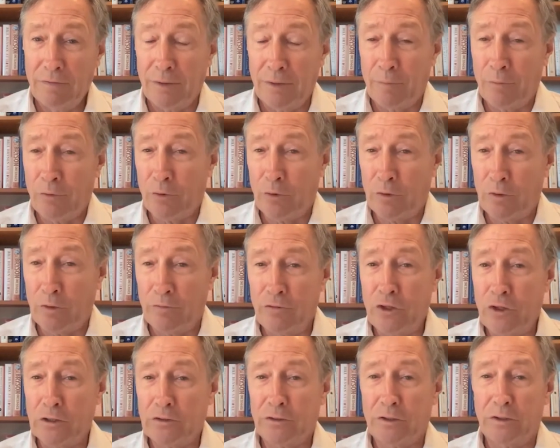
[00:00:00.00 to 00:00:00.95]
from sort of
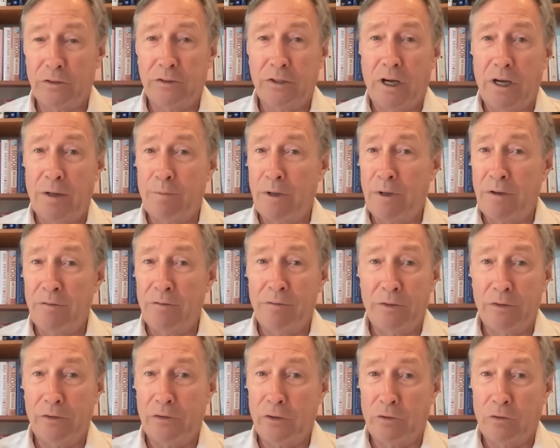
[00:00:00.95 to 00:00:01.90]
just-in-time
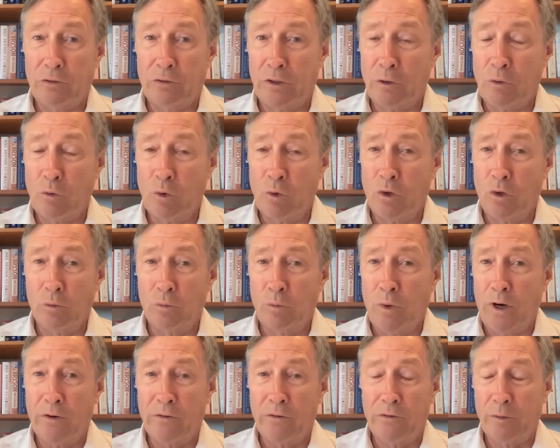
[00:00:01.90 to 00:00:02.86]
inventory,
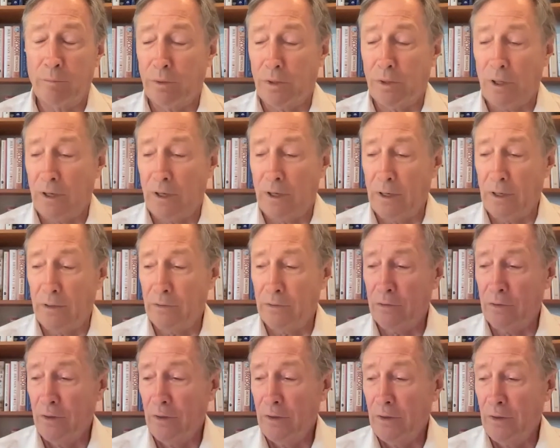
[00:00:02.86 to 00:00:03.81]
worldwide supplies.
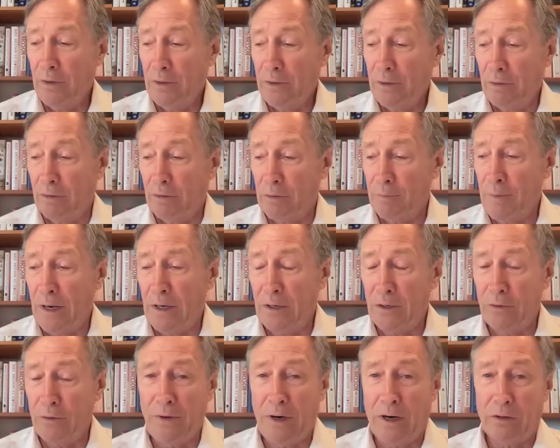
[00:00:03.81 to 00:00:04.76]
You know, the
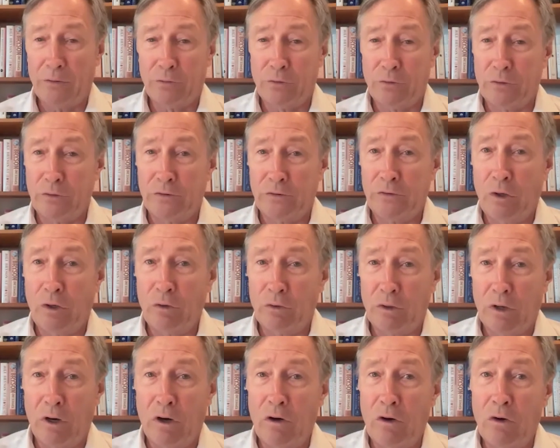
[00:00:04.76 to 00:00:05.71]
manufacturers
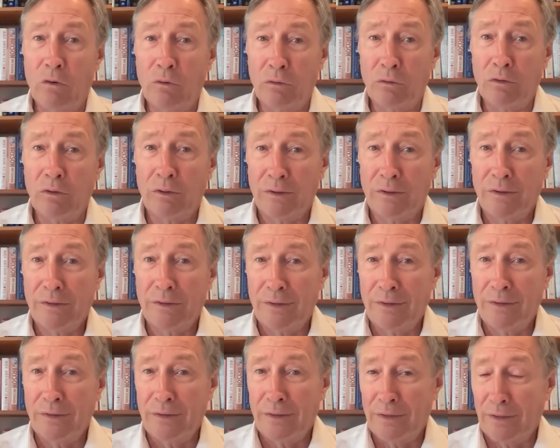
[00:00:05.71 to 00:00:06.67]
don't own.
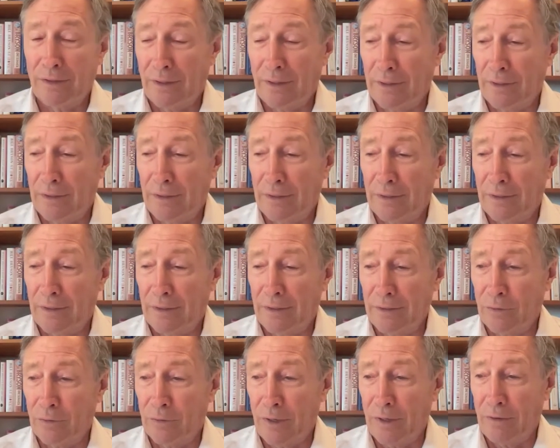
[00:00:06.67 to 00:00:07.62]
Uh,
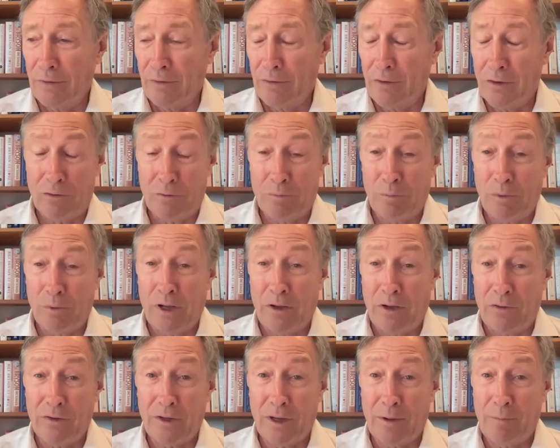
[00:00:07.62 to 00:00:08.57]
you know, any of the mm-hmm.
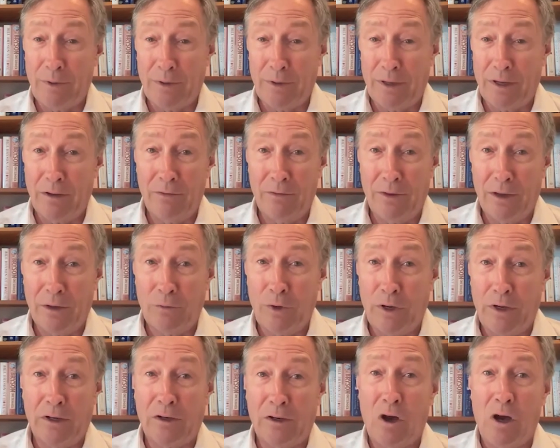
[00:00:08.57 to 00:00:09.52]
supplies coming in.
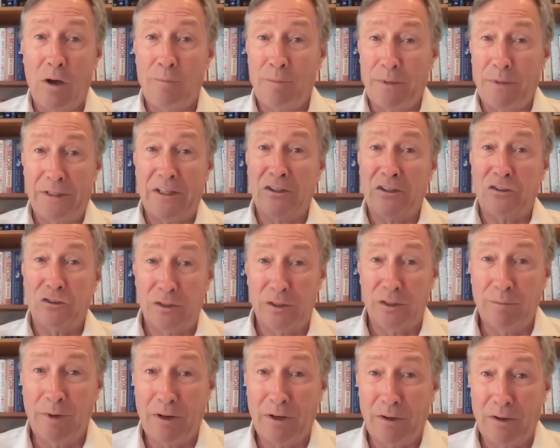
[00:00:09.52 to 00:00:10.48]
They create a
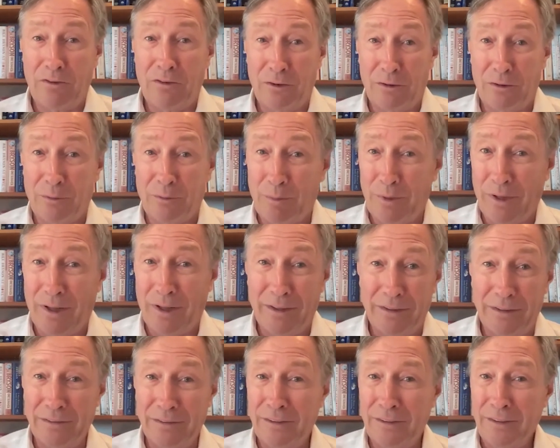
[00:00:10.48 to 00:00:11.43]
competition amongst their
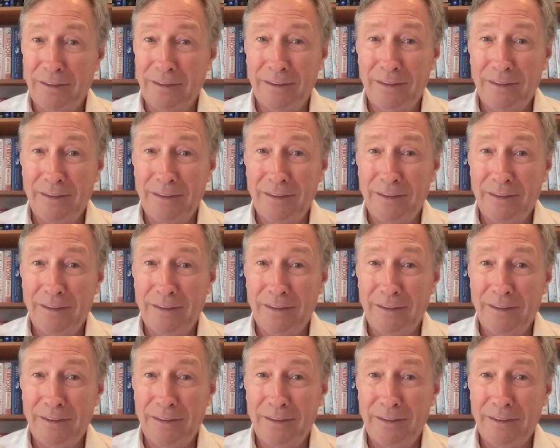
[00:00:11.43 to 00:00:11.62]
suppliers.